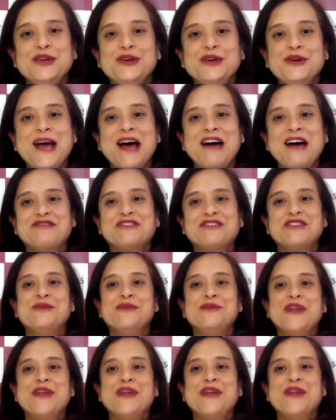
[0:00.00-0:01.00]
Good
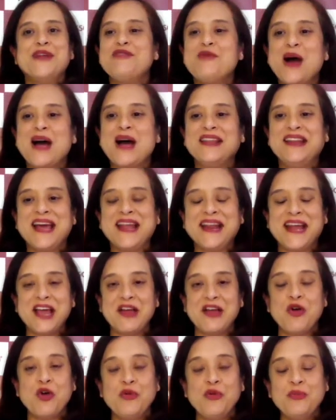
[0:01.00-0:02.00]
afternoon, everyone, and
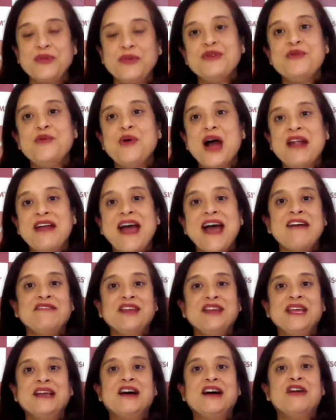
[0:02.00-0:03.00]
I hope you are
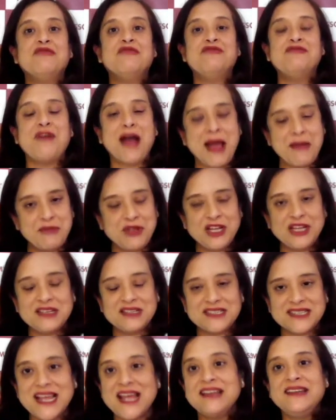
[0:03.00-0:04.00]
having a
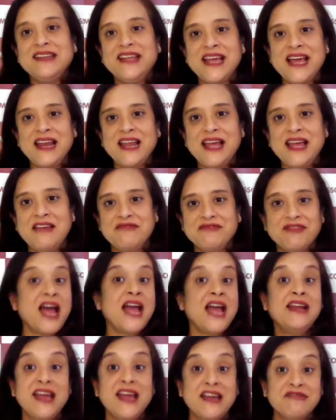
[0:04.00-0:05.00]
fabulous NTLF. I